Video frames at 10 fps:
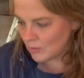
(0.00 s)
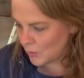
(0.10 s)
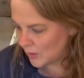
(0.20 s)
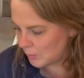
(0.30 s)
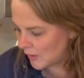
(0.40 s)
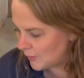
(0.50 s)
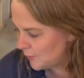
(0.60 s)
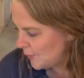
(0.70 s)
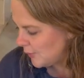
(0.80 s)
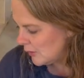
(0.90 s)
quite a bit.
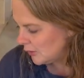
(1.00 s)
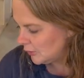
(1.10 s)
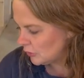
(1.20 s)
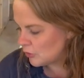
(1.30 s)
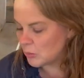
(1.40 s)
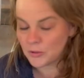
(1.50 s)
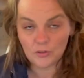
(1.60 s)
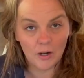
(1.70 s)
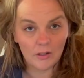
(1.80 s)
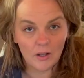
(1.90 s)
So we're
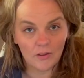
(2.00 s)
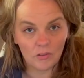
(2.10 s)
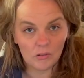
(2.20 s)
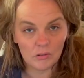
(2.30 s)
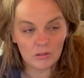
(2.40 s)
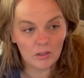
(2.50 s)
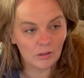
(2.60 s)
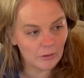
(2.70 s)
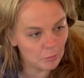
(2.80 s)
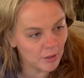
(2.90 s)
trying to hustle a
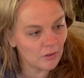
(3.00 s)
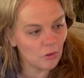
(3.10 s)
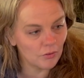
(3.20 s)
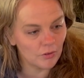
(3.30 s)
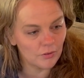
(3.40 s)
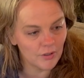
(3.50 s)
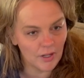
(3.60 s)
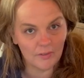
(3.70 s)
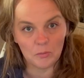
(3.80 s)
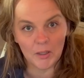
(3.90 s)
little bit over the
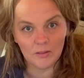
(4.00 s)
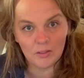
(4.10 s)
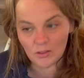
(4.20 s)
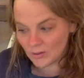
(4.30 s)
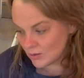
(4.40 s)
next month